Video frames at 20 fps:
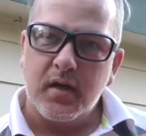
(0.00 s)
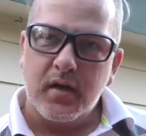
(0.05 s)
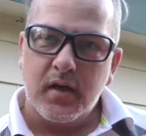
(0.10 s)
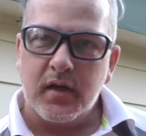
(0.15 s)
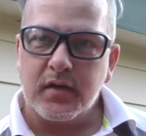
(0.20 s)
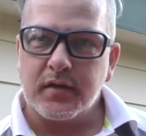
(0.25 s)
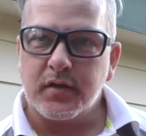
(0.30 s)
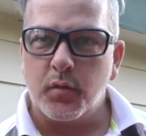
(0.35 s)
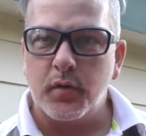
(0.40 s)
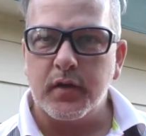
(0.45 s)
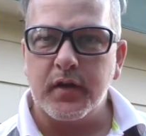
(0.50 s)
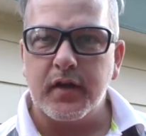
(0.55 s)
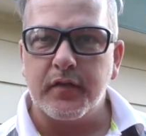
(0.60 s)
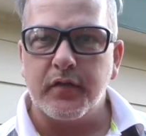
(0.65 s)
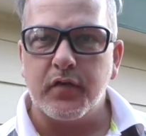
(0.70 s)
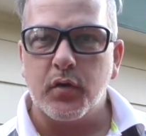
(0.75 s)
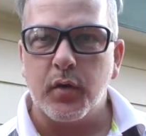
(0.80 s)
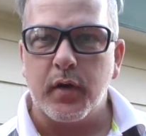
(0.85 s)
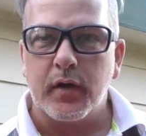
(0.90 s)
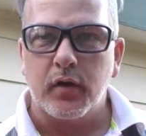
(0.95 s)
uh, so I want to give
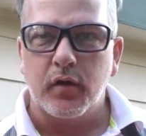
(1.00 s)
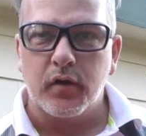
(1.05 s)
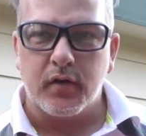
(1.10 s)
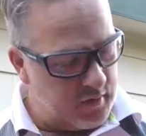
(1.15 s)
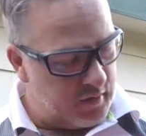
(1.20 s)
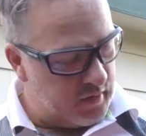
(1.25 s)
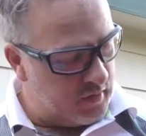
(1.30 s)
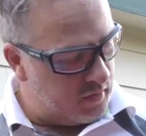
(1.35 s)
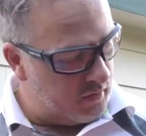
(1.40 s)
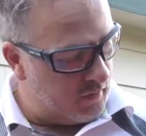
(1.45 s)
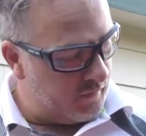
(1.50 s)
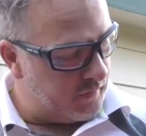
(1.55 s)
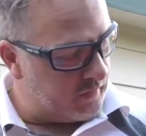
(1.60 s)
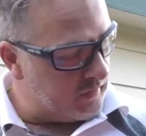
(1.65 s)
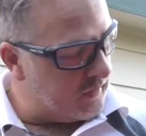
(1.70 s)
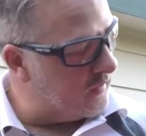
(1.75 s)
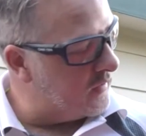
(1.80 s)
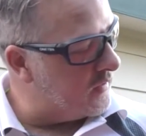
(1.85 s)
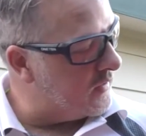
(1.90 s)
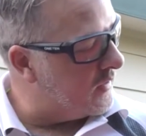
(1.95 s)
you a quick look and
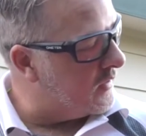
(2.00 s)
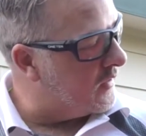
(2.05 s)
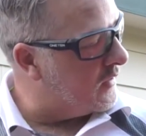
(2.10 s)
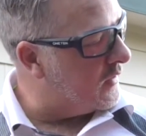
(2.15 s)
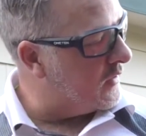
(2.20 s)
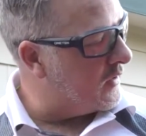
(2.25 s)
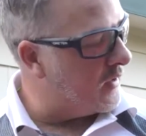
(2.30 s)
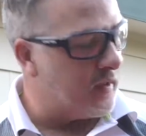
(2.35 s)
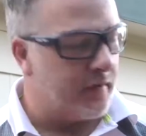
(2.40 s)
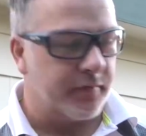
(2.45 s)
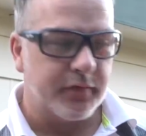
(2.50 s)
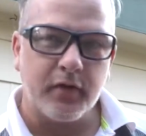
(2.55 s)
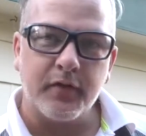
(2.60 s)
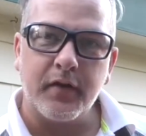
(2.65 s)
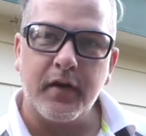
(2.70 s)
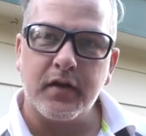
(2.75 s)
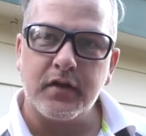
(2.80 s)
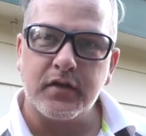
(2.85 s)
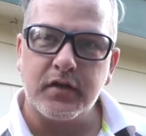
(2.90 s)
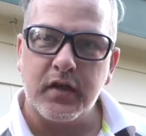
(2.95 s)
obviously uh, after I've
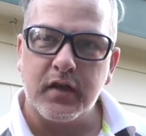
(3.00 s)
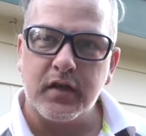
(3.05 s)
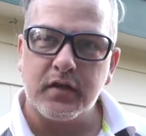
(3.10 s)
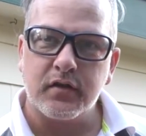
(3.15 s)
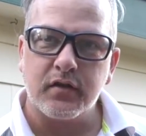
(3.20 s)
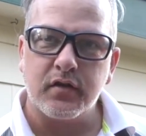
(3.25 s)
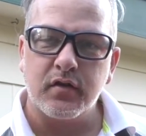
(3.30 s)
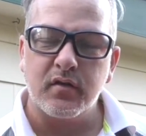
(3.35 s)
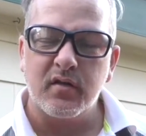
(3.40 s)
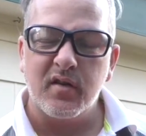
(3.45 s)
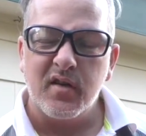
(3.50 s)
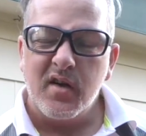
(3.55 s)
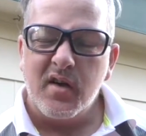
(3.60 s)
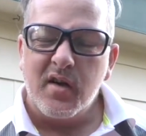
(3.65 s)
had a chance to,